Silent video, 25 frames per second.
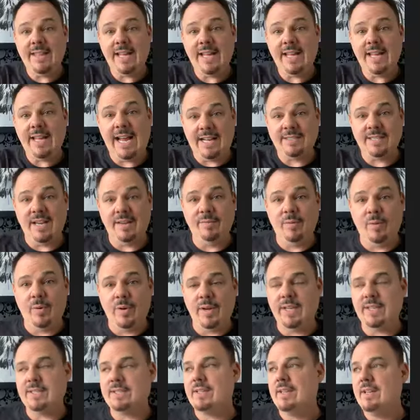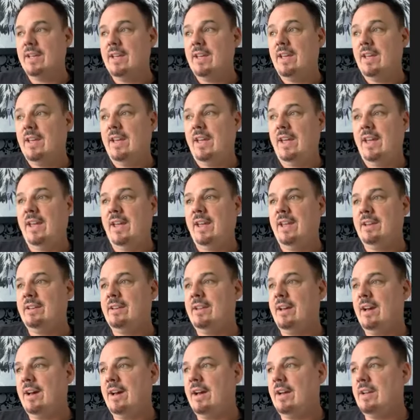the outside voice.
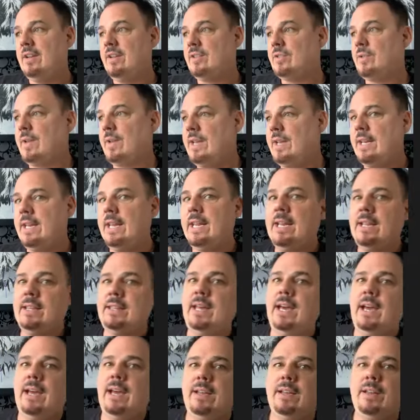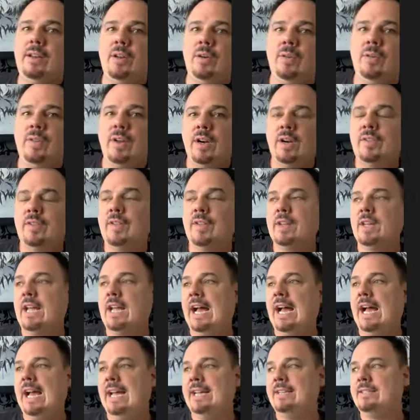And uh, so he needed that. You know, the other thing,
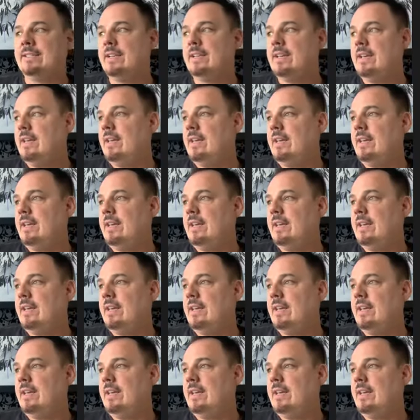guys,